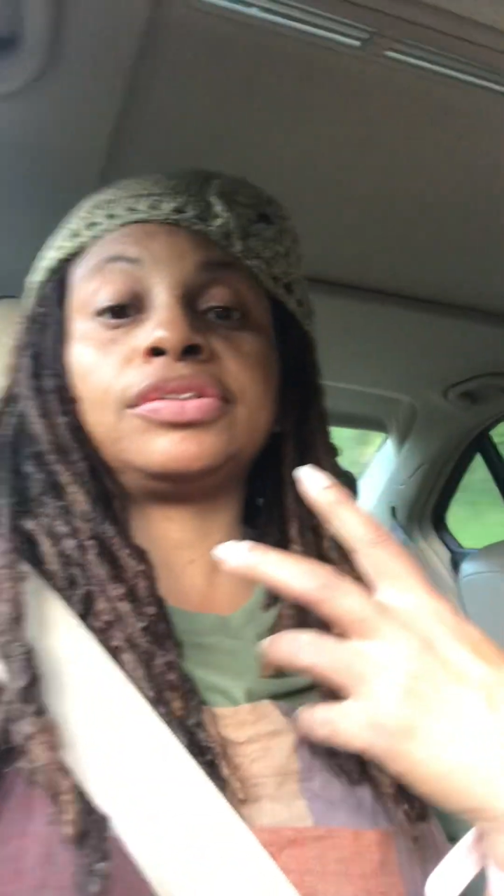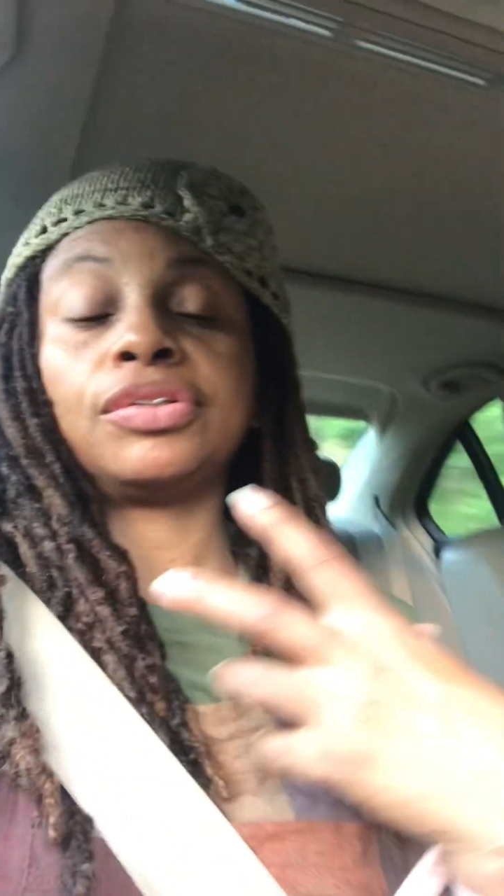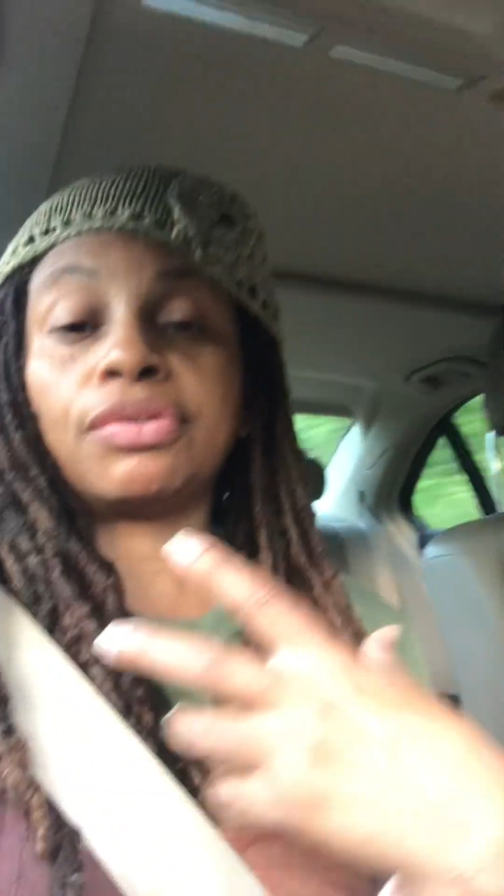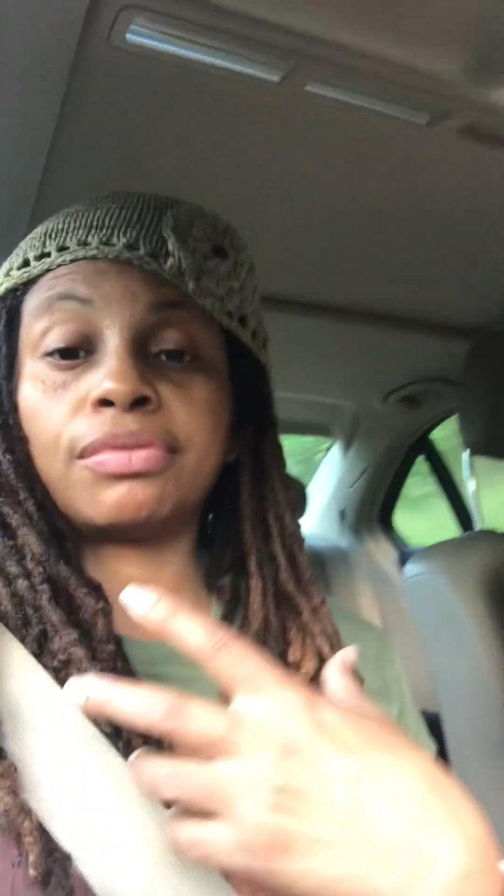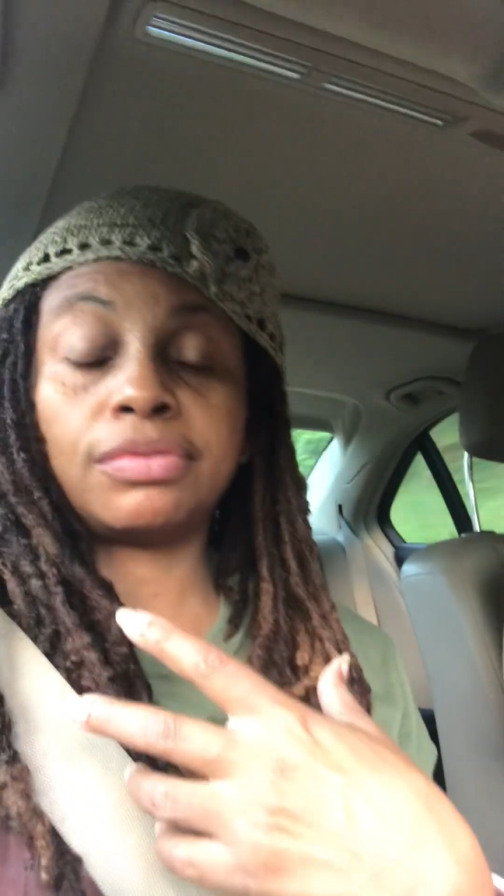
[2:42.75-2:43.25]

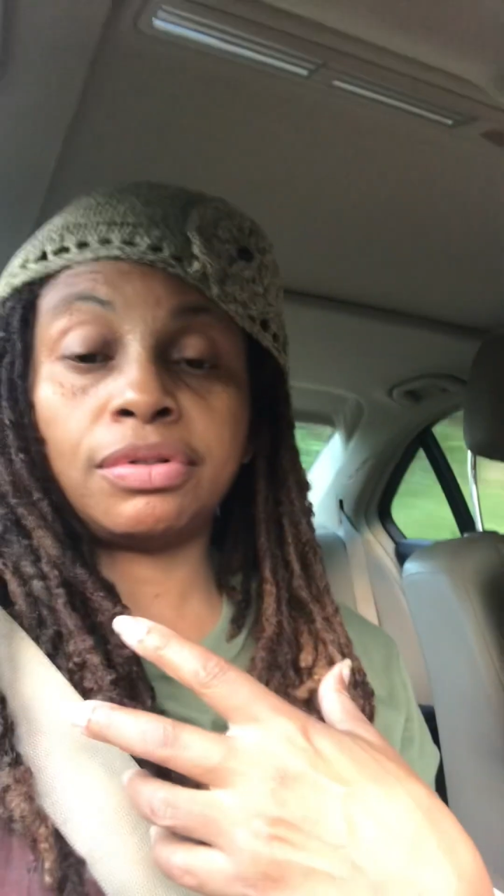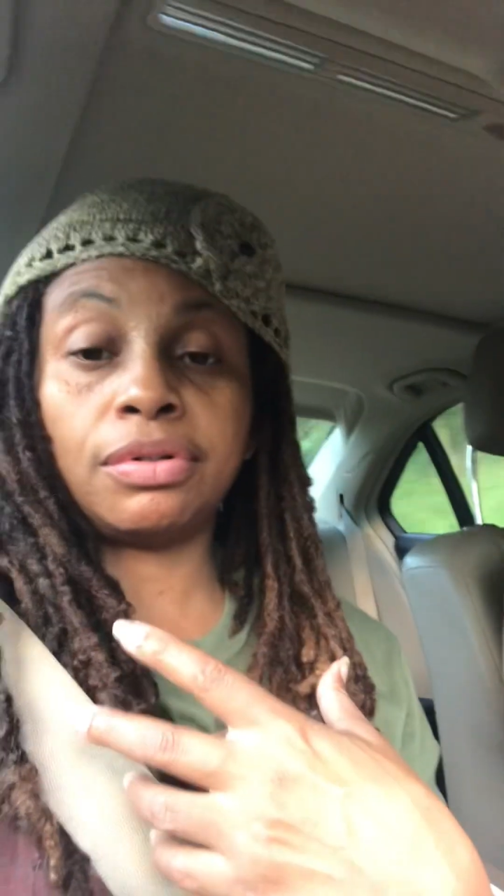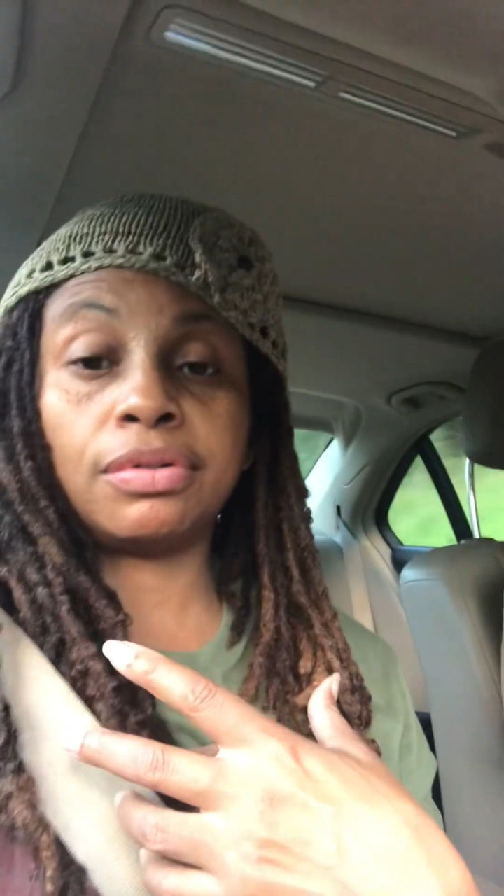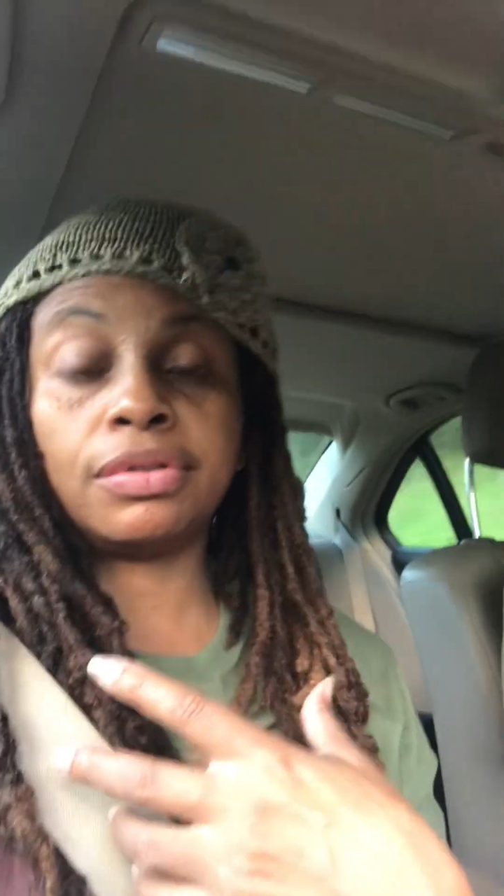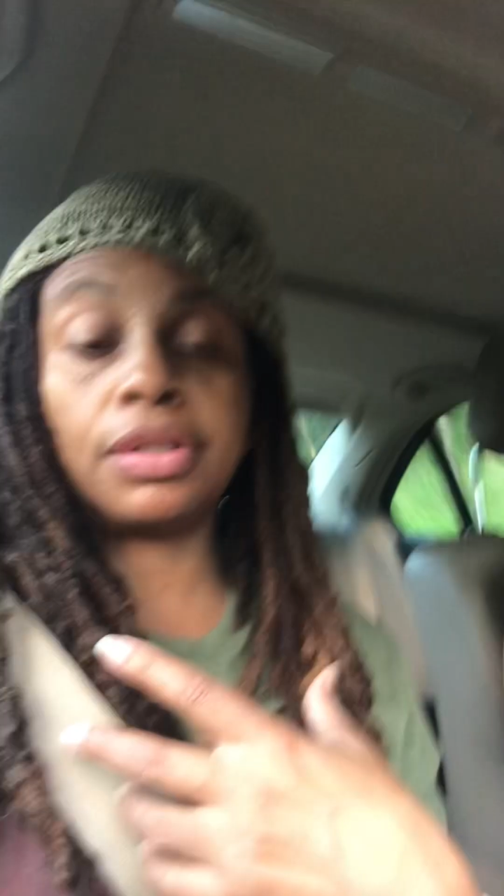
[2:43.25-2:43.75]
the
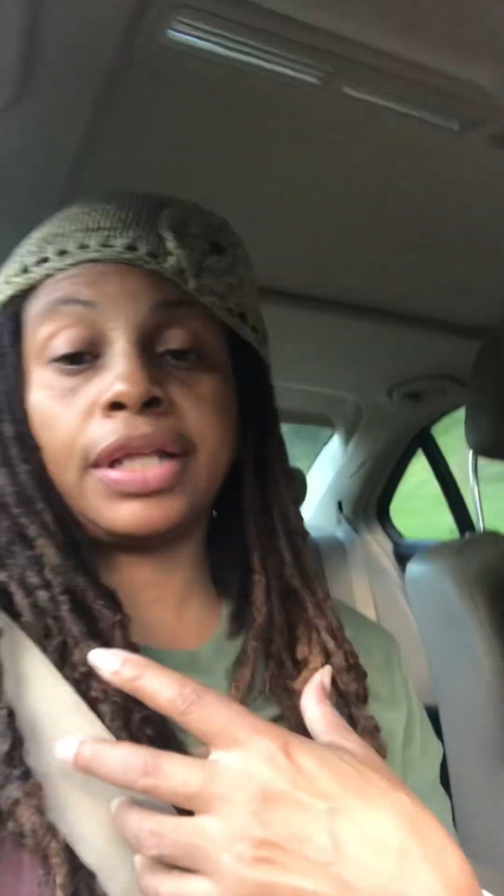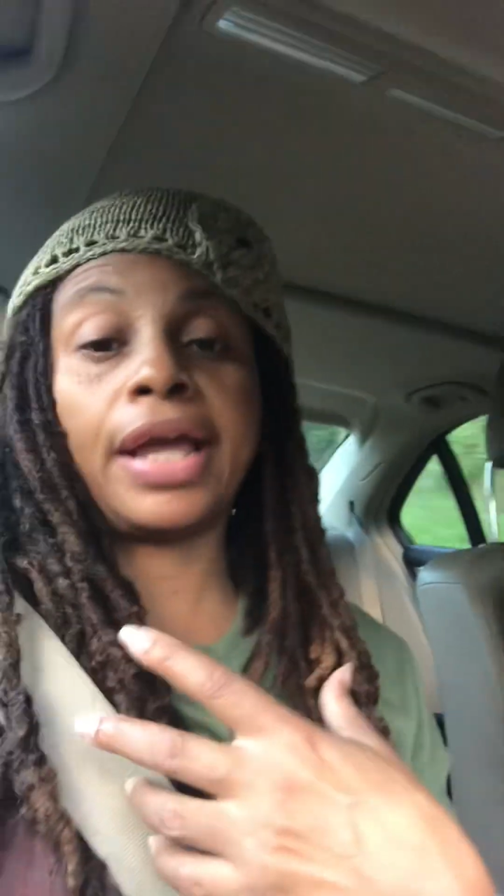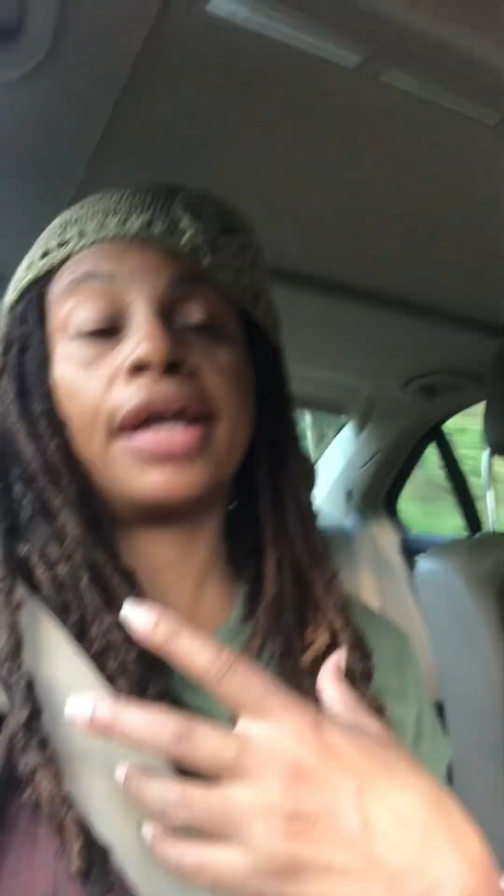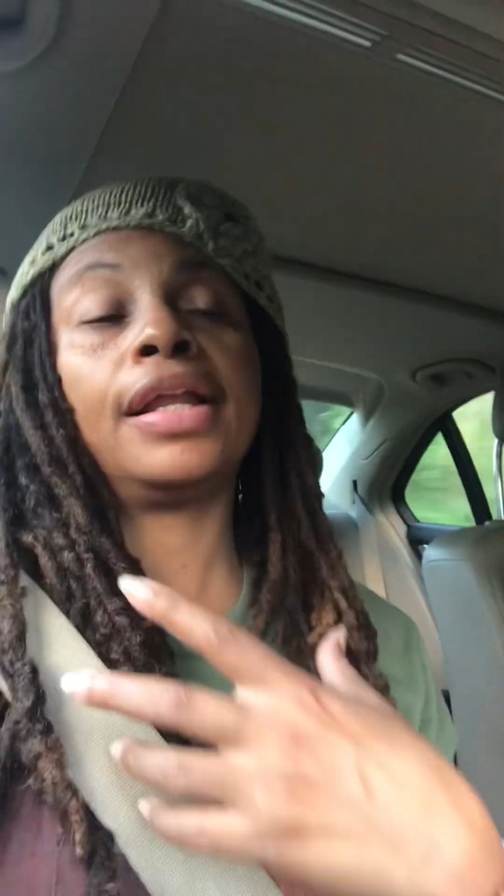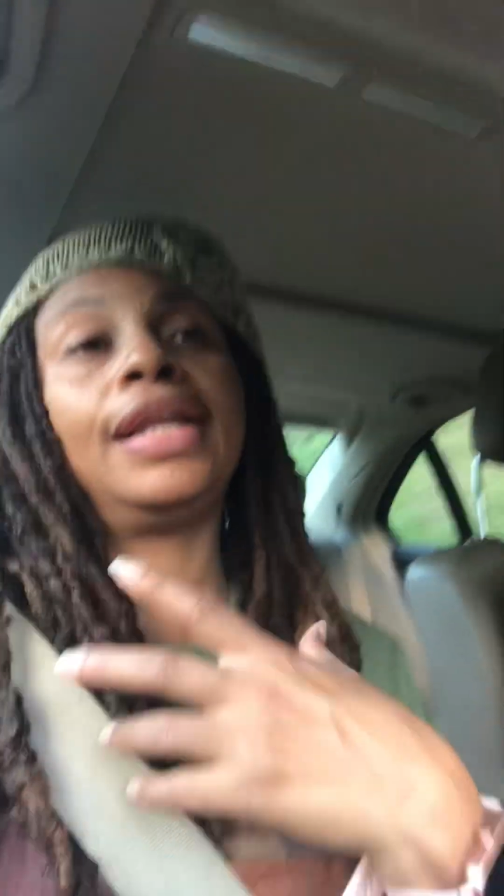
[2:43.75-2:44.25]

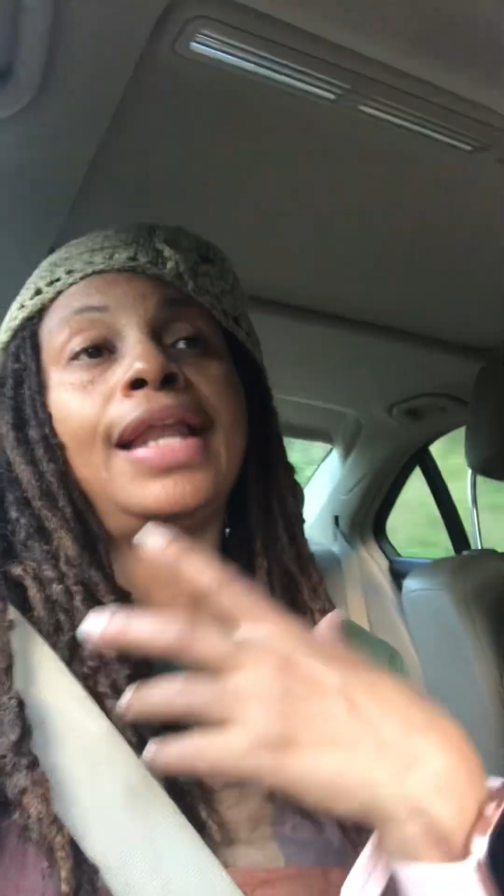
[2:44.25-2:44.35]
land